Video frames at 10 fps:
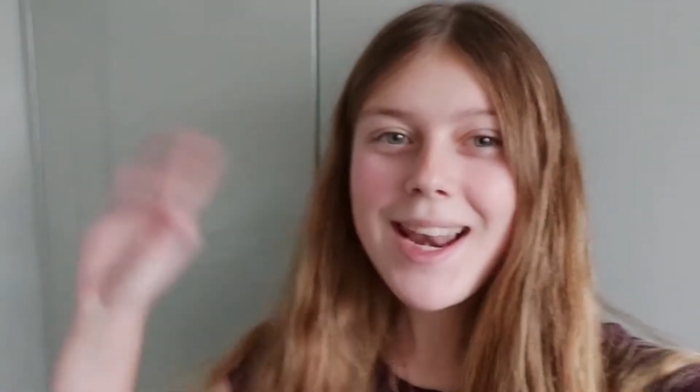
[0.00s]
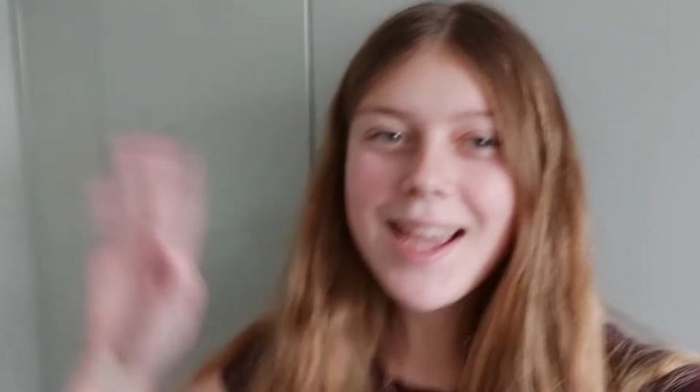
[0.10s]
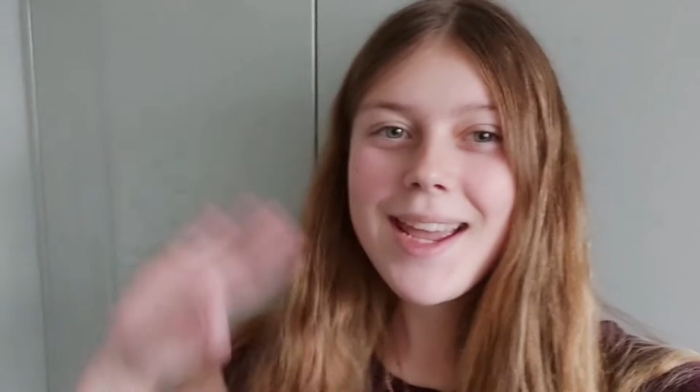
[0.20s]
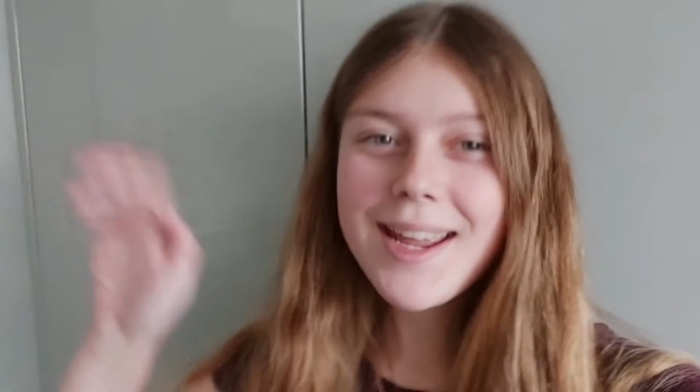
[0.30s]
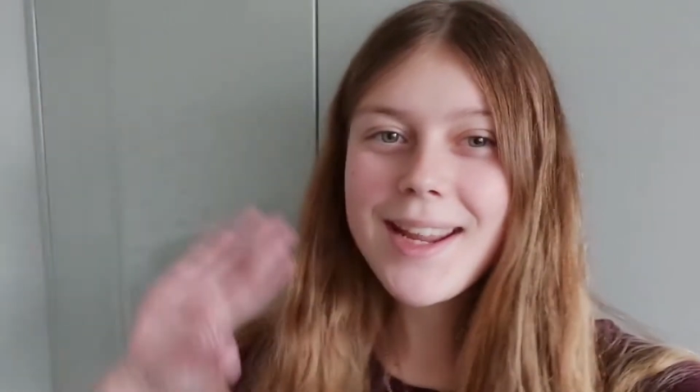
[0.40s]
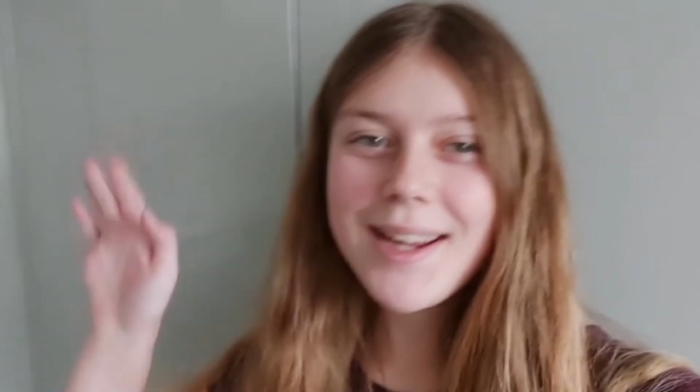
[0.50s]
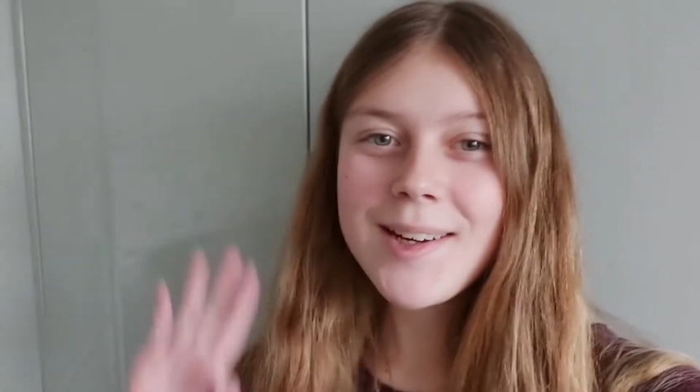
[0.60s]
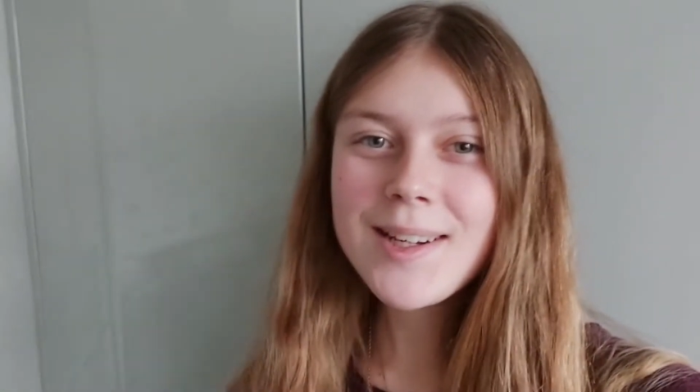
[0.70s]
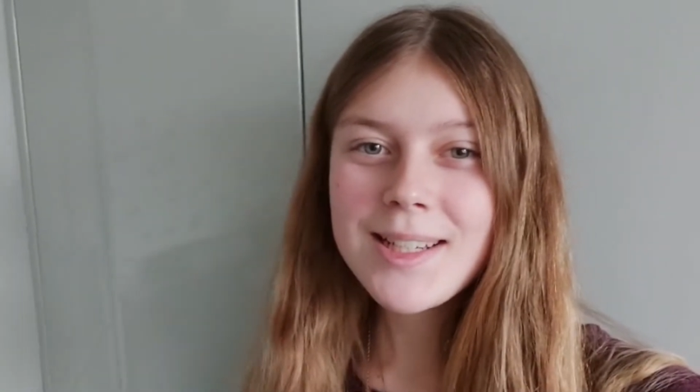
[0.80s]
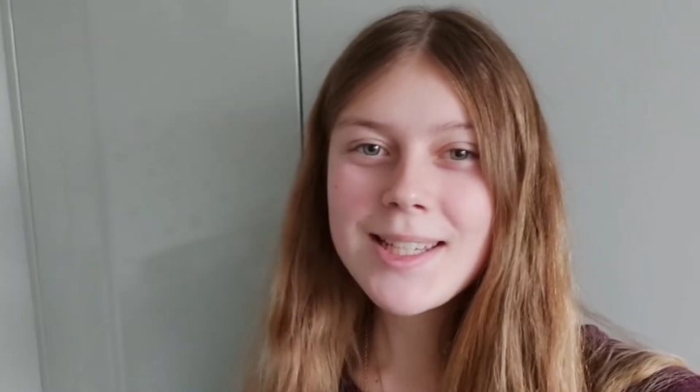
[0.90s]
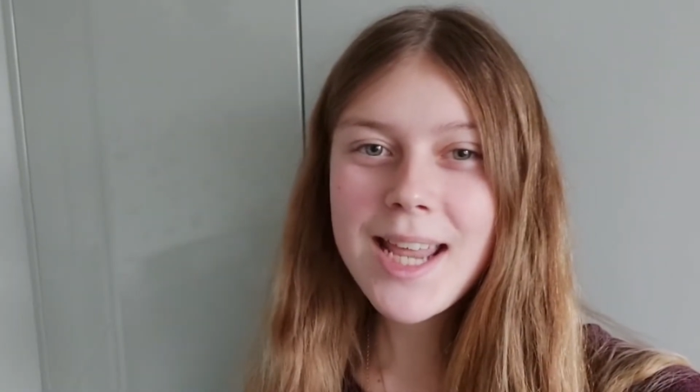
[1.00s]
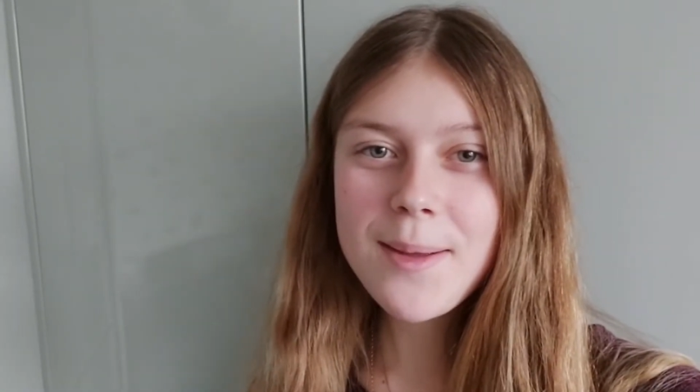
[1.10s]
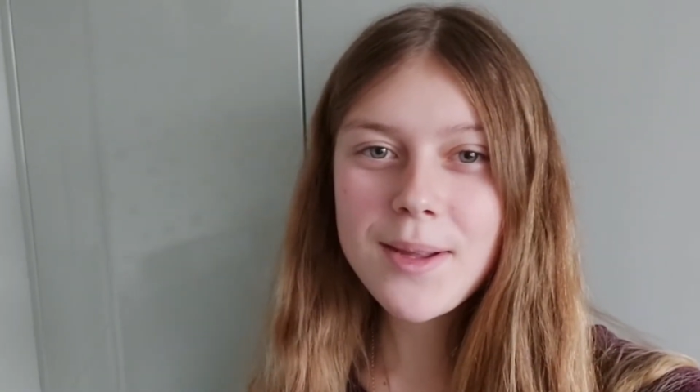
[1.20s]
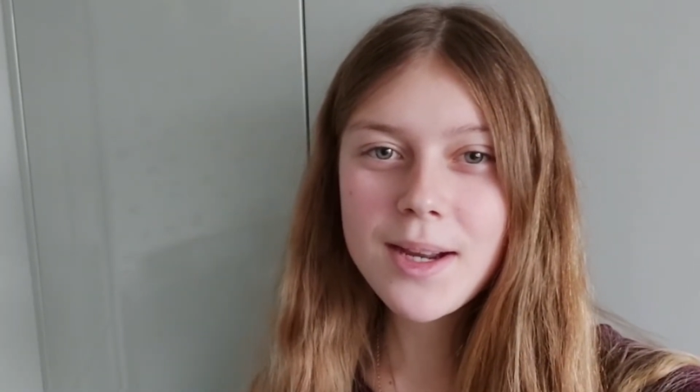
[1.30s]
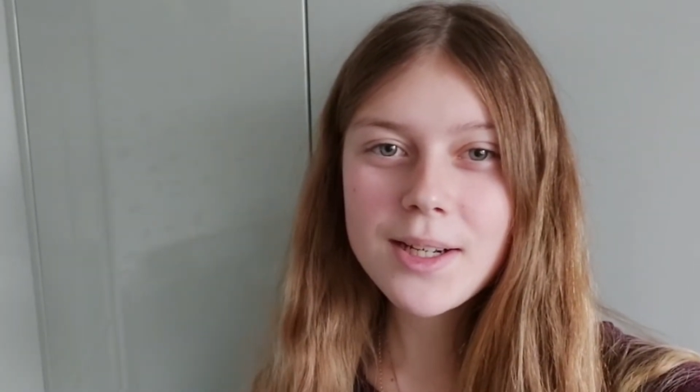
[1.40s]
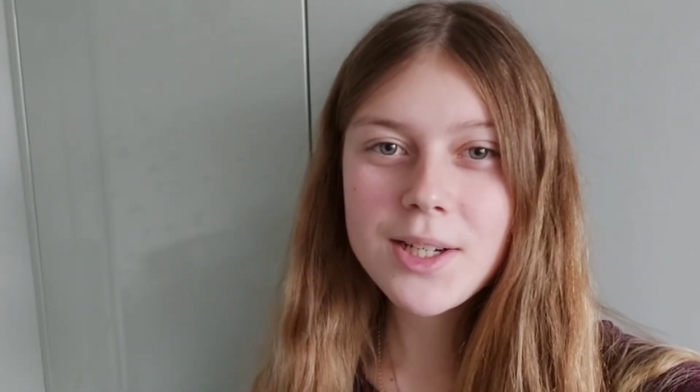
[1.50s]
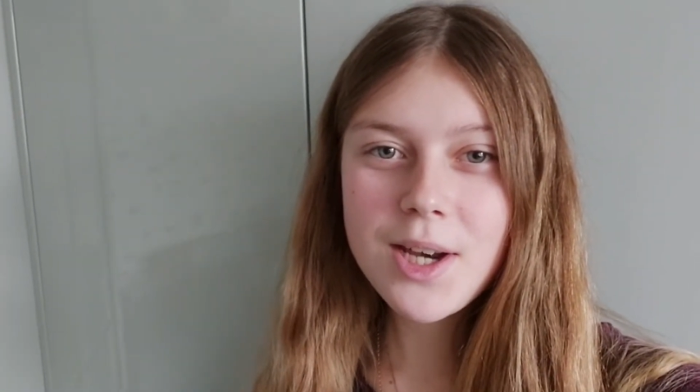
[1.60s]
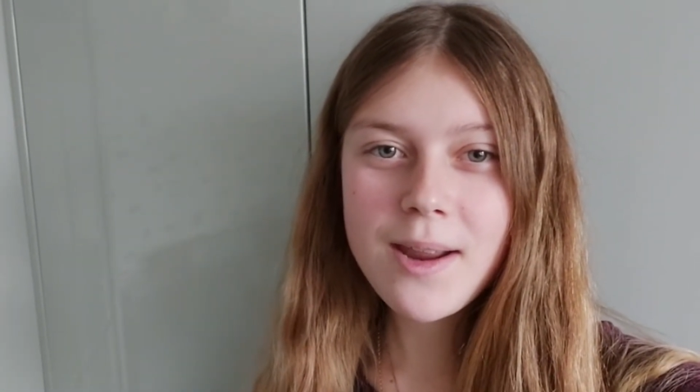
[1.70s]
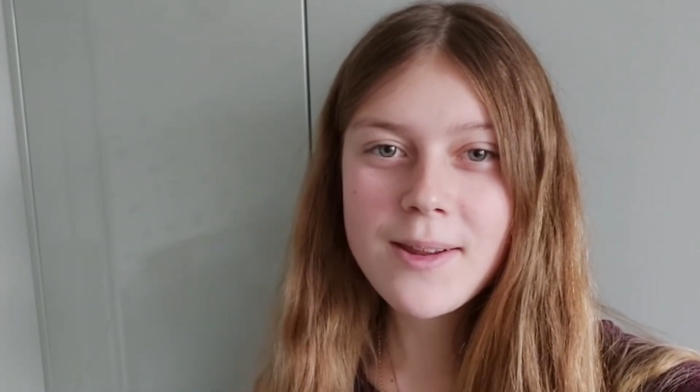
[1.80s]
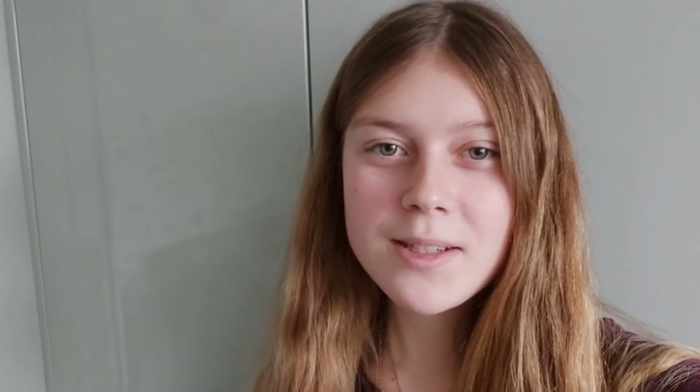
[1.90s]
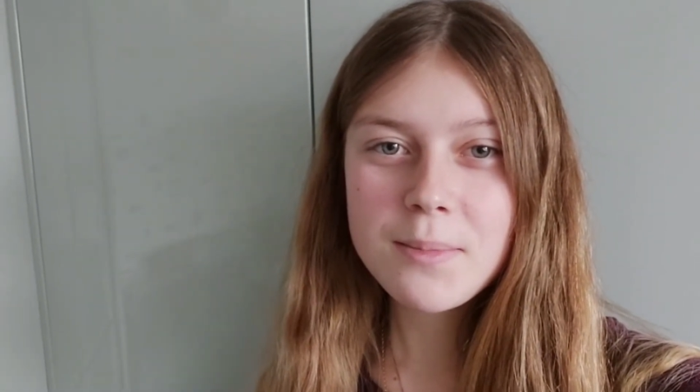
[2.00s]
Hello! Today I'm going to show you some